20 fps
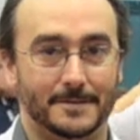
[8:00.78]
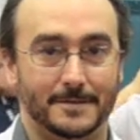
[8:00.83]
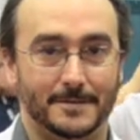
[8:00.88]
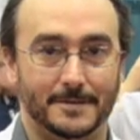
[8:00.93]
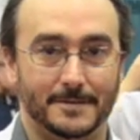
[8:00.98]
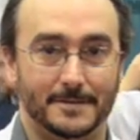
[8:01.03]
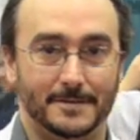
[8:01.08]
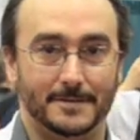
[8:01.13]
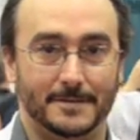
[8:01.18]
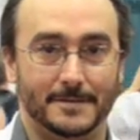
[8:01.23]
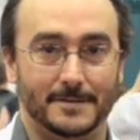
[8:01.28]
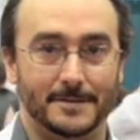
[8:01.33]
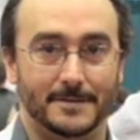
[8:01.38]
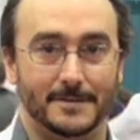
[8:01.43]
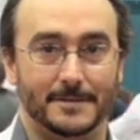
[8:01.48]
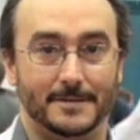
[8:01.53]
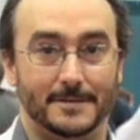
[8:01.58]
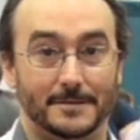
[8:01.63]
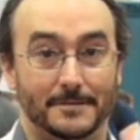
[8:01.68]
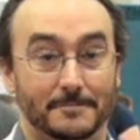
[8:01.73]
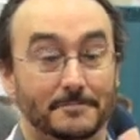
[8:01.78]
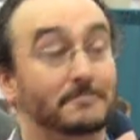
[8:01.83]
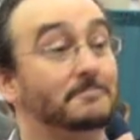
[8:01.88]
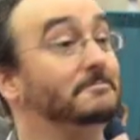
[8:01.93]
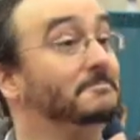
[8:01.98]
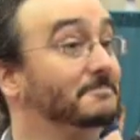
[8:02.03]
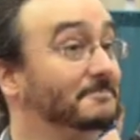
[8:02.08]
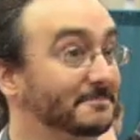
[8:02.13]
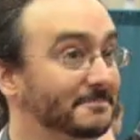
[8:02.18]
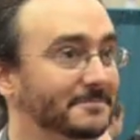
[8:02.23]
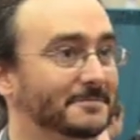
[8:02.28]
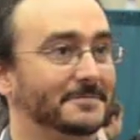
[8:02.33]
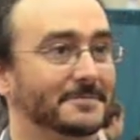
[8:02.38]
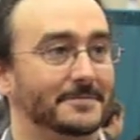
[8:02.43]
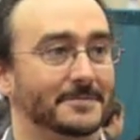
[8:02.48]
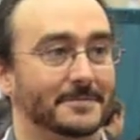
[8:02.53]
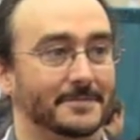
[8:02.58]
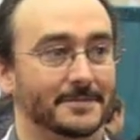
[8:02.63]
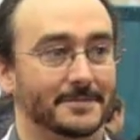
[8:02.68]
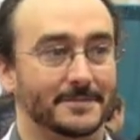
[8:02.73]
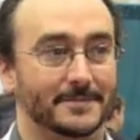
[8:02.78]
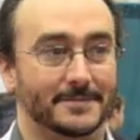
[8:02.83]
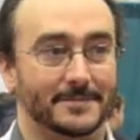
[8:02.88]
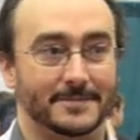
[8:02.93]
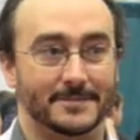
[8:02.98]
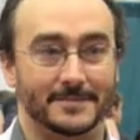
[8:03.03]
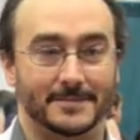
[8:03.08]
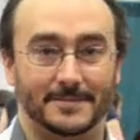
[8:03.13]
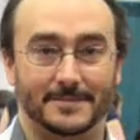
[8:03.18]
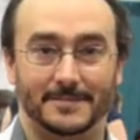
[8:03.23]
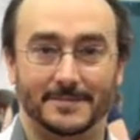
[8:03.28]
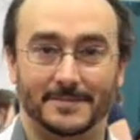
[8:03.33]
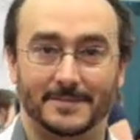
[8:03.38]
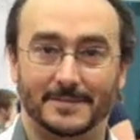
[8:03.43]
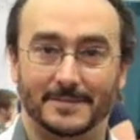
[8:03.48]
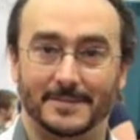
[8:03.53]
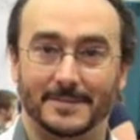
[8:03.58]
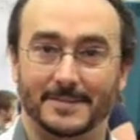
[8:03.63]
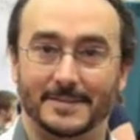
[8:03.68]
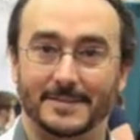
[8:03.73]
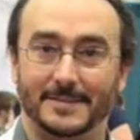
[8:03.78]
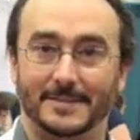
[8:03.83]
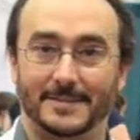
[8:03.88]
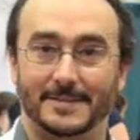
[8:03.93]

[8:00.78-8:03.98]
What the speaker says: No words are spoken by the person on screen.